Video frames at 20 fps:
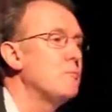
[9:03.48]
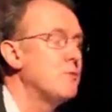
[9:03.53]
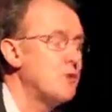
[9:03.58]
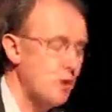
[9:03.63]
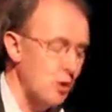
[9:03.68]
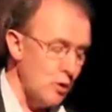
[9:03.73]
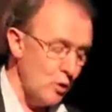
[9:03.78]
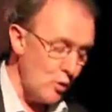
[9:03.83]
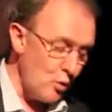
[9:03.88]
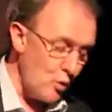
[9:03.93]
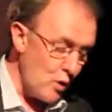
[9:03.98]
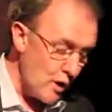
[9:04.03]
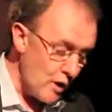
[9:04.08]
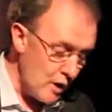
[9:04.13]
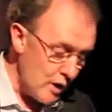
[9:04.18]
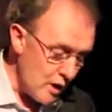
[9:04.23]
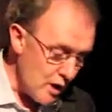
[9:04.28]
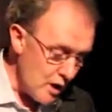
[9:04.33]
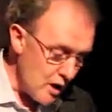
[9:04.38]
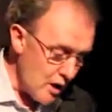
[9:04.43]
up to
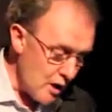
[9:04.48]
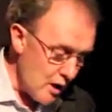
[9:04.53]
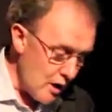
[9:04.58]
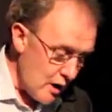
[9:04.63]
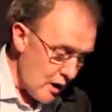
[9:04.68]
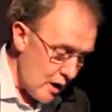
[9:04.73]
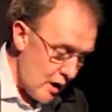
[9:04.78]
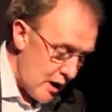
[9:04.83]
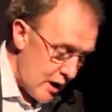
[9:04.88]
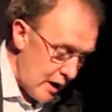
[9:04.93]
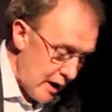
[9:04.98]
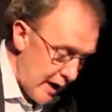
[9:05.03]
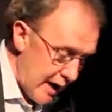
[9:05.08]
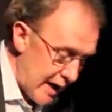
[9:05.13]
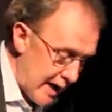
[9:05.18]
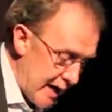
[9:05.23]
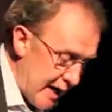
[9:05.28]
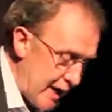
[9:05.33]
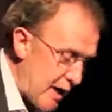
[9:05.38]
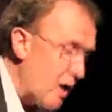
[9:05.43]

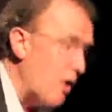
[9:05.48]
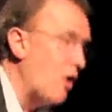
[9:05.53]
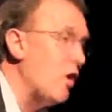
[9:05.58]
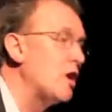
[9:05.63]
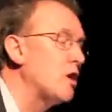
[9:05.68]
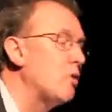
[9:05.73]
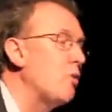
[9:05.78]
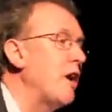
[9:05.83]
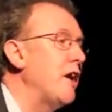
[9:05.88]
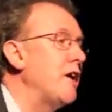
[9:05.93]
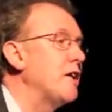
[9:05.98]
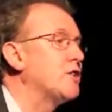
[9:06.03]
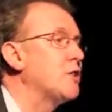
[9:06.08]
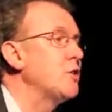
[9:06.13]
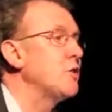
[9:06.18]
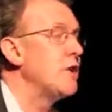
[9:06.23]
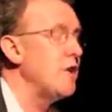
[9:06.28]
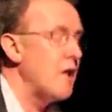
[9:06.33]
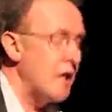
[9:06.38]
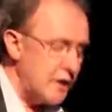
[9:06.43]
all the way
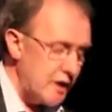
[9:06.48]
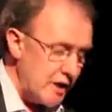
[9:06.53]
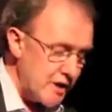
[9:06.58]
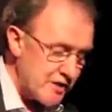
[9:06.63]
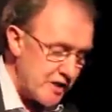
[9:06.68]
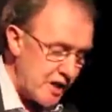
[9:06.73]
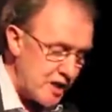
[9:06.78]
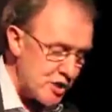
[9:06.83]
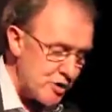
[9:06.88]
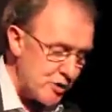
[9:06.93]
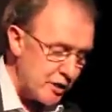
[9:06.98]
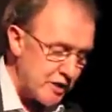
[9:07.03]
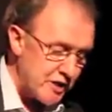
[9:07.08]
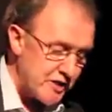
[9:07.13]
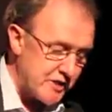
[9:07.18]
through the 19th century